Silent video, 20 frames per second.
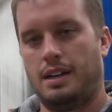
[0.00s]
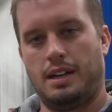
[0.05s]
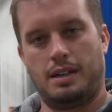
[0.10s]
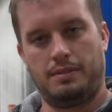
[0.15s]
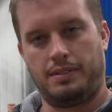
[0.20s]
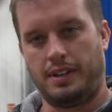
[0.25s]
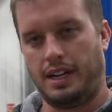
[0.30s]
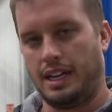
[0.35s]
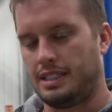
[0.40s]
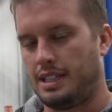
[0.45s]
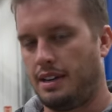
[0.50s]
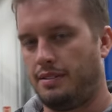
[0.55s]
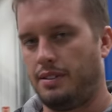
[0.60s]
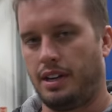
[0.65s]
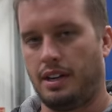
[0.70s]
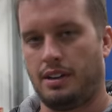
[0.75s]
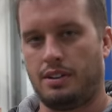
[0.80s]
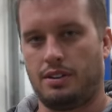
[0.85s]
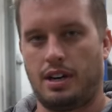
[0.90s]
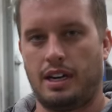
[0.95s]
If you guys have
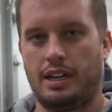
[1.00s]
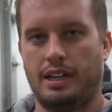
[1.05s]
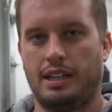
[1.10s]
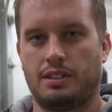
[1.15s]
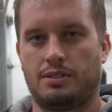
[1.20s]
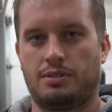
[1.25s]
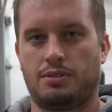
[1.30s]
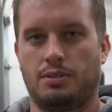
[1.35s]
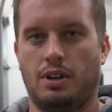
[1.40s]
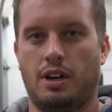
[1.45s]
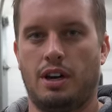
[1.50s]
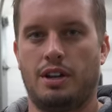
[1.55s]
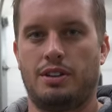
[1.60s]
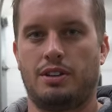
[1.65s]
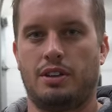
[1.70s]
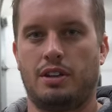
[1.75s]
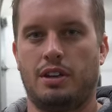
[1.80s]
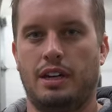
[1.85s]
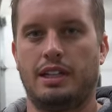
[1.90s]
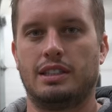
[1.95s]
any other ideas for
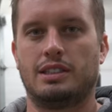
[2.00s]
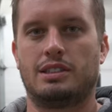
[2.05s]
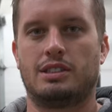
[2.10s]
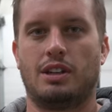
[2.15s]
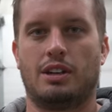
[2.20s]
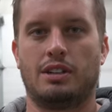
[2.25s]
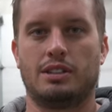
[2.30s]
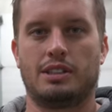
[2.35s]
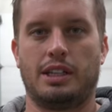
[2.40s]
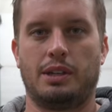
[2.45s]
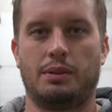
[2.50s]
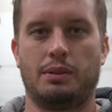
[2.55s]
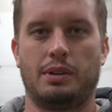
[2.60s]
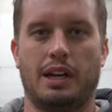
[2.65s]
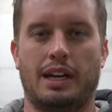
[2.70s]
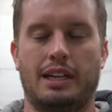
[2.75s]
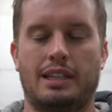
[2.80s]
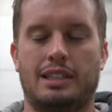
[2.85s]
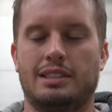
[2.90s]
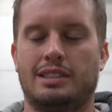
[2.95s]
other installs that you would
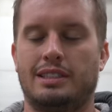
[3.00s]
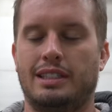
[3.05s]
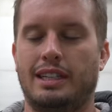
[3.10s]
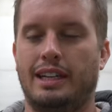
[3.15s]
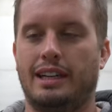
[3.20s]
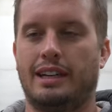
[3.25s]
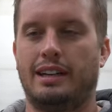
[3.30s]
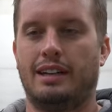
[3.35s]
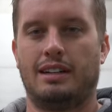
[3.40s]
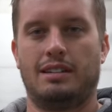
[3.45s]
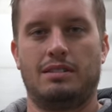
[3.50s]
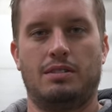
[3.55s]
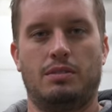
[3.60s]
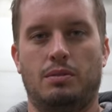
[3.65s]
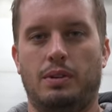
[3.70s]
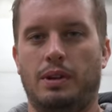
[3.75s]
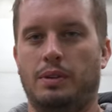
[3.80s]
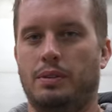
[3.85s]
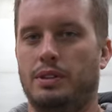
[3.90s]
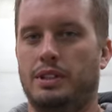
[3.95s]
like to see,
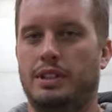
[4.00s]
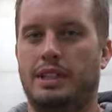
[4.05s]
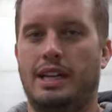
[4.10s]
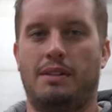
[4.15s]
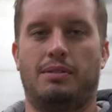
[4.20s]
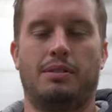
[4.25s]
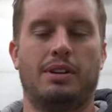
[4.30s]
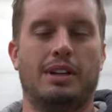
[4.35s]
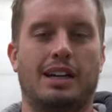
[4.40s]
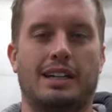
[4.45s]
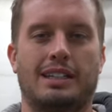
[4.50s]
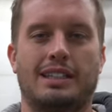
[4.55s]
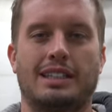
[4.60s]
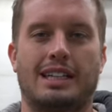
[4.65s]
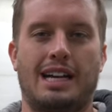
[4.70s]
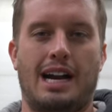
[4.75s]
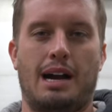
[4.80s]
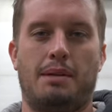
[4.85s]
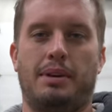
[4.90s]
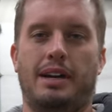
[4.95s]
we would definitely like to
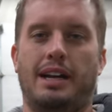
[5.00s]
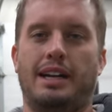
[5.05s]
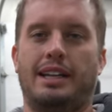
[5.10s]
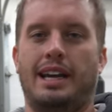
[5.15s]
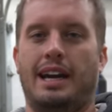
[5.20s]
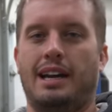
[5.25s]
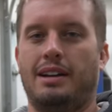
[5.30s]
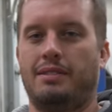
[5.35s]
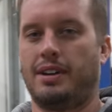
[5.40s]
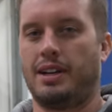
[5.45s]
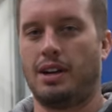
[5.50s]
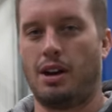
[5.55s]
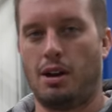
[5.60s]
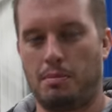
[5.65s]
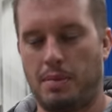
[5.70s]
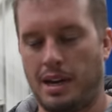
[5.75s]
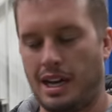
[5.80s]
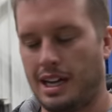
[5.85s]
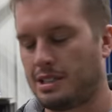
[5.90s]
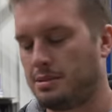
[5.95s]
accommodate that if at all
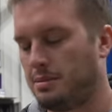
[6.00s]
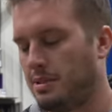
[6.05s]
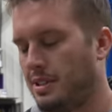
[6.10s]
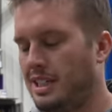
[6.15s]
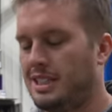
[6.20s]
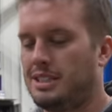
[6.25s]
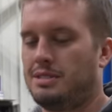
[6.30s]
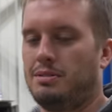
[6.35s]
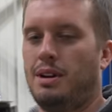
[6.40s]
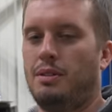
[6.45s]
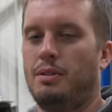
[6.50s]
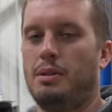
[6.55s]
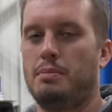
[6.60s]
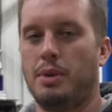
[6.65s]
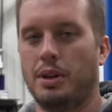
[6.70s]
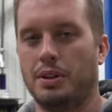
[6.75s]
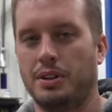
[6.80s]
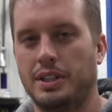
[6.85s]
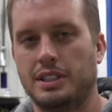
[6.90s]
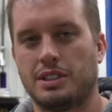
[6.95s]
possible. That's why we
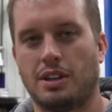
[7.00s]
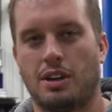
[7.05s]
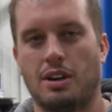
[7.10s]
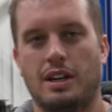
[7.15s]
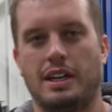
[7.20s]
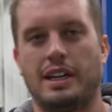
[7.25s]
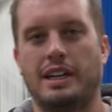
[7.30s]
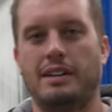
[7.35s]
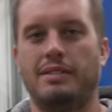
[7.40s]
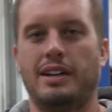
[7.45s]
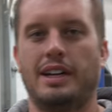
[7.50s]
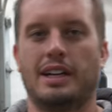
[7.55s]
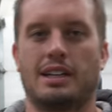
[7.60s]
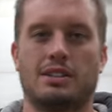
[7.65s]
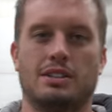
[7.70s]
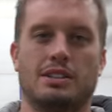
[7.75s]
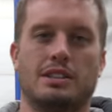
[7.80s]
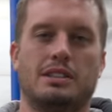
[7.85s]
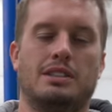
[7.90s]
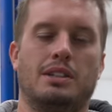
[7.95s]
build these R&D
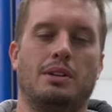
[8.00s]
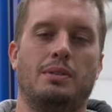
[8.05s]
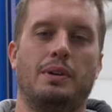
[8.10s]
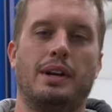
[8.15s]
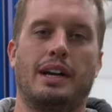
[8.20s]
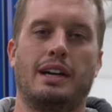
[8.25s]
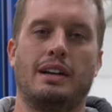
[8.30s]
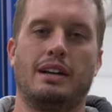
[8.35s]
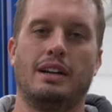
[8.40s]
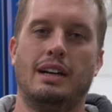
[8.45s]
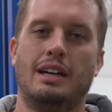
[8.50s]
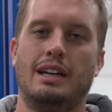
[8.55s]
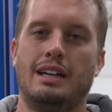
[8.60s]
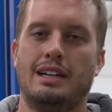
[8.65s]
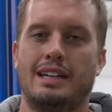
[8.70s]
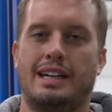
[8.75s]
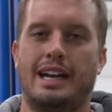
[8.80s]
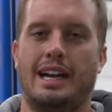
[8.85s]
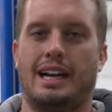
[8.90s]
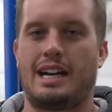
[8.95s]
vehicles so we can
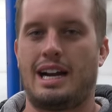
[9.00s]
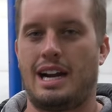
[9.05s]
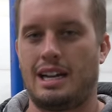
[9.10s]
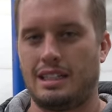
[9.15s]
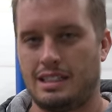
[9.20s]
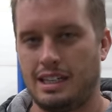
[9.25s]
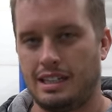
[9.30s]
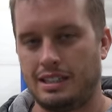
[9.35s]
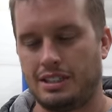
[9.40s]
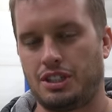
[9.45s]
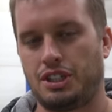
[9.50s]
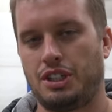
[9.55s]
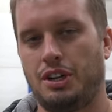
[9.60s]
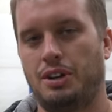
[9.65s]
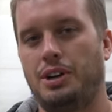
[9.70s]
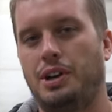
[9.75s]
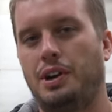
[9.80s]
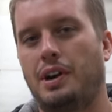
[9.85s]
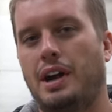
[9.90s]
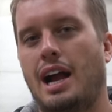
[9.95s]
get content to show
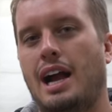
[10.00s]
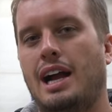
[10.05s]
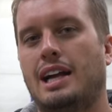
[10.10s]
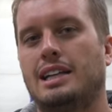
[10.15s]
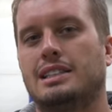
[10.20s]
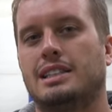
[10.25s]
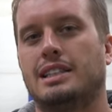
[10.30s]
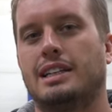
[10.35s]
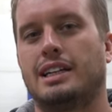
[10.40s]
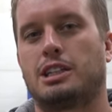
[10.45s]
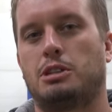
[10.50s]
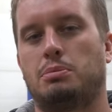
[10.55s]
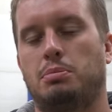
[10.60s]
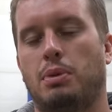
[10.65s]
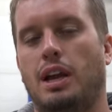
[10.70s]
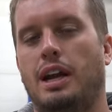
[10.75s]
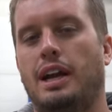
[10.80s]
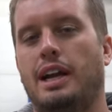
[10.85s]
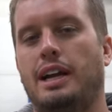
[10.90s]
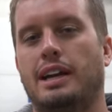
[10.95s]
you guys and
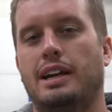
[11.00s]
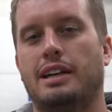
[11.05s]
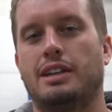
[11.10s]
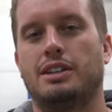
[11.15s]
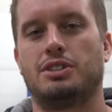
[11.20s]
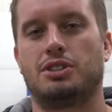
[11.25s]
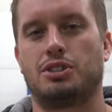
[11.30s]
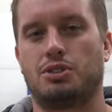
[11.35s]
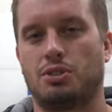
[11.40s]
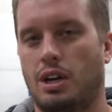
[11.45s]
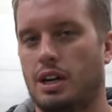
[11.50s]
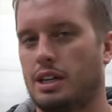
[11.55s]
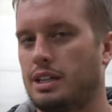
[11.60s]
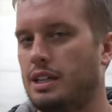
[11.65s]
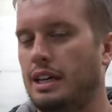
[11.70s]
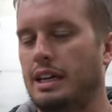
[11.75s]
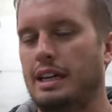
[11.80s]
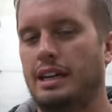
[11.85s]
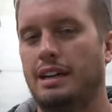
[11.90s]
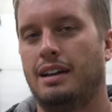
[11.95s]
explain and
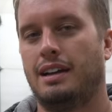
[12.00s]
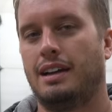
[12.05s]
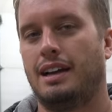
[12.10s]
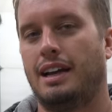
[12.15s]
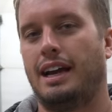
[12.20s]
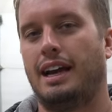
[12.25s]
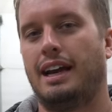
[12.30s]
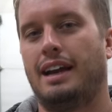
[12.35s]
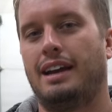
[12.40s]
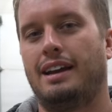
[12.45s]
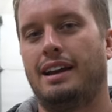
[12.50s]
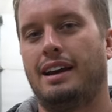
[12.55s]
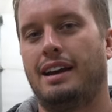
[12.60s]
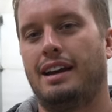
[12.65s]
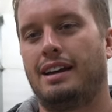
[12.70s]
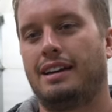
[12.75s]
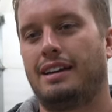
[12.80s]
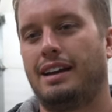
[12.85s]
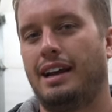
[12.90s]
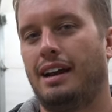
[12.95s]
instruct. And
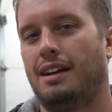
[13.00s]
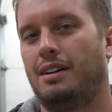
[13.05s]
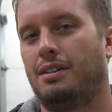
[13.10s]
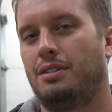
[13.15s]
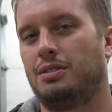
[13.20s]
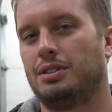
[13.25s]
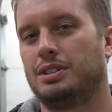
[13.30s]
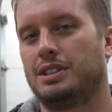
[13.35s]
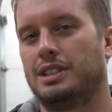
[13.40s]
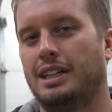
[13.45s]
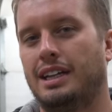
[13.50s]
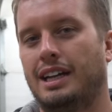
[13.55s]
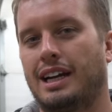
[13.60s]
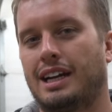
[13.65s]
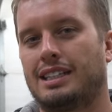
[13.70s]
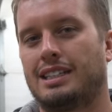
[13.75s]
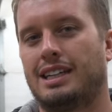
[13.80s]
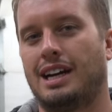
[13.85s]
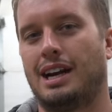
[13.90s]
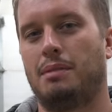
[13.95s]
uh, yeah, we'll see you
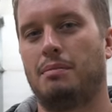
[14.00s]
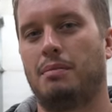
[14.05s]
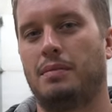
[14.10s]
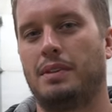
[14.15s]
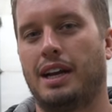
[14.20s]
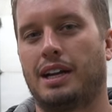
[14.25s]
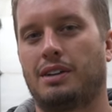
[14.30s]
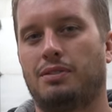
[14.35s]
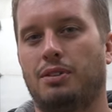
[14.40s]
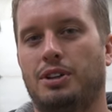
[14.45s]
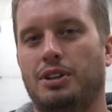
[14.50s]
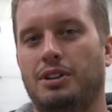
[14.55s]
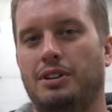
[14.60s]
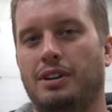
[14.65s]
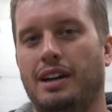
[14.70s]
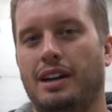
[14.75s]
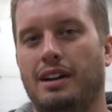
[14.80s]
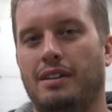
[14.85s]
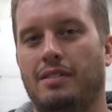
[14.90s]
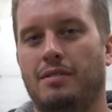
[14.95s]
next time. Thanks for
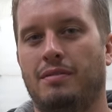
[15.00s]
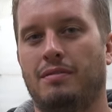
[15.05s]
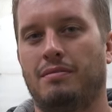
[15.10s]
tuning in.